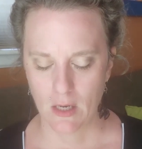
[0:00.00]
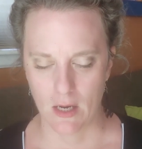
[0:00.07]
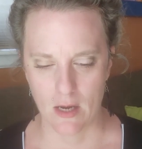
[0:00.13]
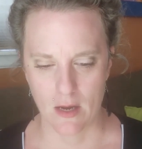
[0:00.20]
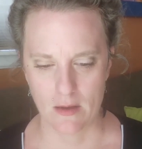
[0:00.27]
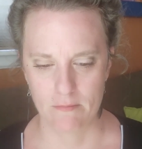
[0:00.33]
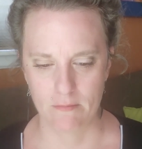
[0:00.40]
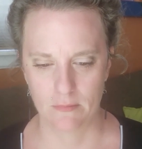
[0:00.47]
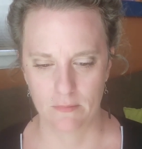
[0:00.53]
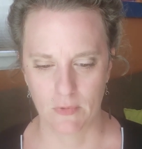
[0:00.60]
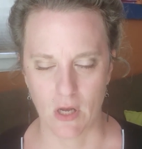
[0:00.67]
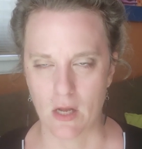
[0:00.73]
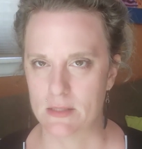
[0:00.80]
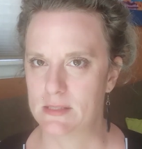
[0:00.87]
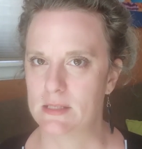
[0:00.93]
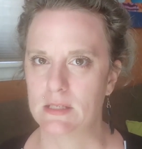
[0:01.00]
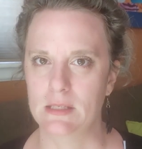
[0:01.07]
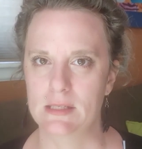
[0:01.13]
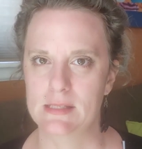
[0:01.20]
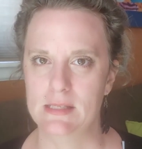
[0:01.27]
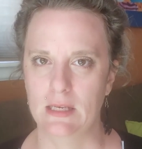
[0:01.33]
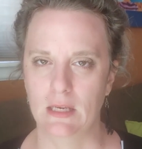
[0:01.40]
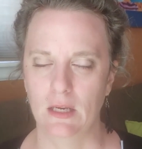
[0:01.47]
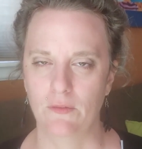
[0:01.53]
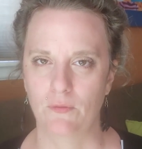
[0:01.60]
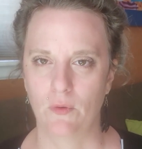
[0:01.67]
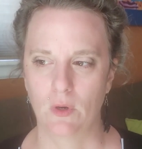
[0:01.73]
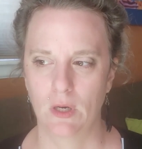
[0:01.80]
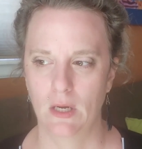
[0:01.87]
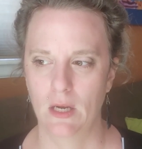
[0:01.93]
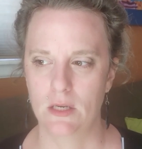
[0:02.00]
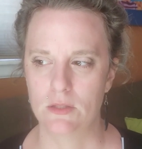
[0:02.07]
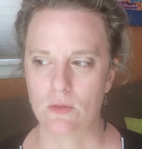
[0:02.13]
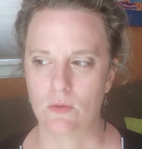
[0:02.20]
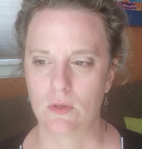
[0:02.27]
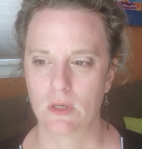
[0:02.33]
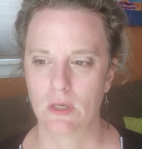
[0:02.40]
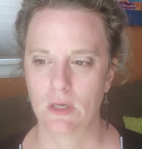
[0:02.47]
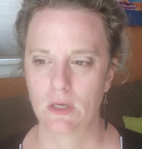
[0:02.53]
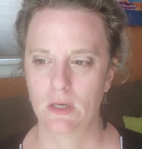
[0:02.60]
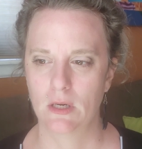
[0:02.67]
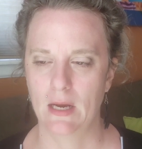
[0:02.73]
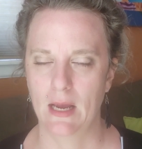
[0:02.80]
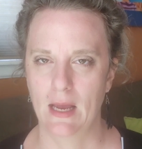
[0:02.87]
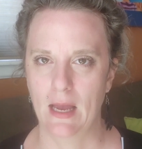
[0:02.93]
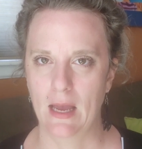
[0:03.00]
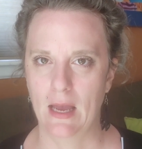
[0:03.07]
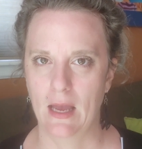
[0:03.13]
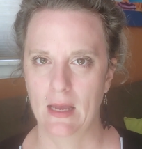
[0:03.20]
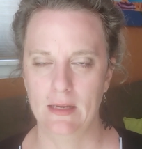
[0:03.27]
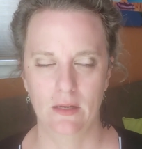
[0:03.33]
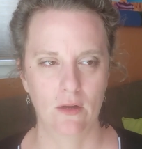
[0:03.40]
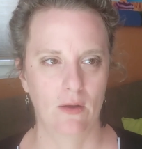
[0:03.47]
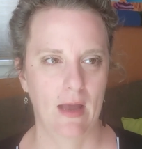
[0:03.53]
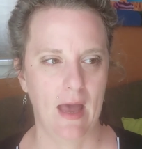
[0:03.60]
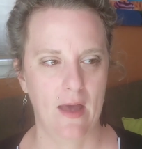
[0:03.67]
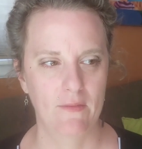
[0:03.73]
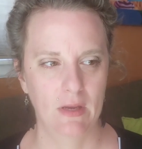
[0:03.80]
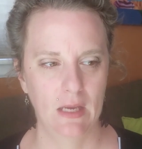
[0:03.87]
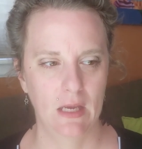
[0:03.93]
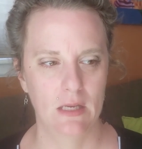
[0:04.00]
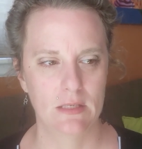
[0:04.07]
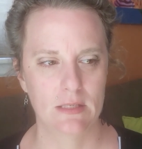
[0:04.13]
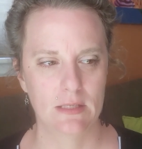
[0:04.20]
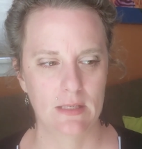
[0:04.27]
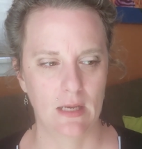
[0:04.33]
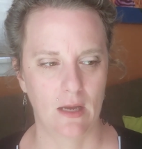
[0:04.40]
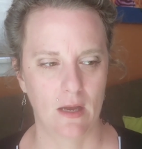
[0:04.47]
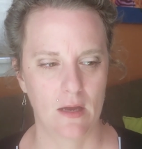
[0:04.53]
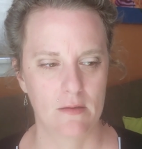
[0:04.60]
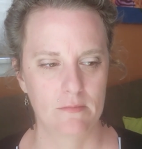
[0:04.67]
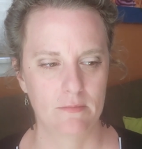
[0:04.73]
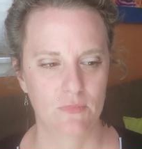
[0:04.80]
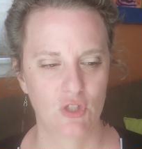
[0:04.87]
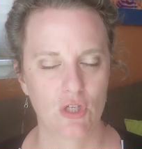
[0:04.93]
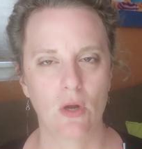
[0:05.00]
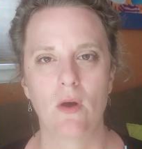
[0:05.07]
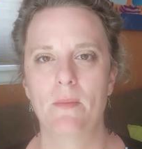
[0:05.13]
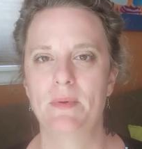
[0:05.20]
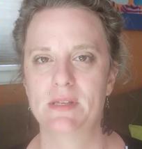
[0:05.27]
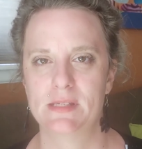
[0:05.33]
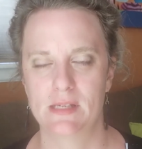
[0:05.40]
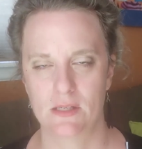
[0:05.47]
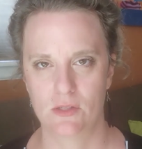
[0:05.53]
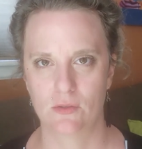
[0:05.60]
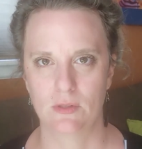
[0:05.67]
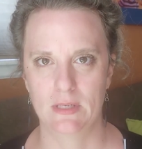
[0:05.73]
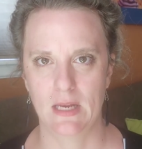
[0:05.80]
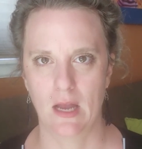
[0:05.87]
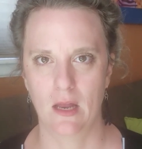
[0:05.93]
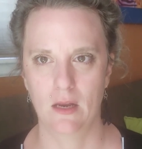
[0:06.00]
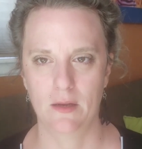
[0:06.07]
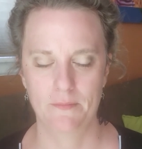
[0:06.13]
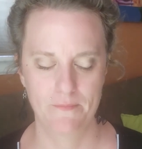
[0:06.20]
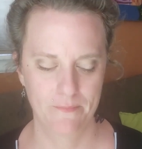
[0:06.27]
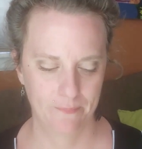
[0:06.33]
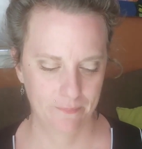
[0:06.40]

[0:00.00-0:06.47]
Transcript: um, constantly seeking for it or, you know, having it um, show up as sensory data.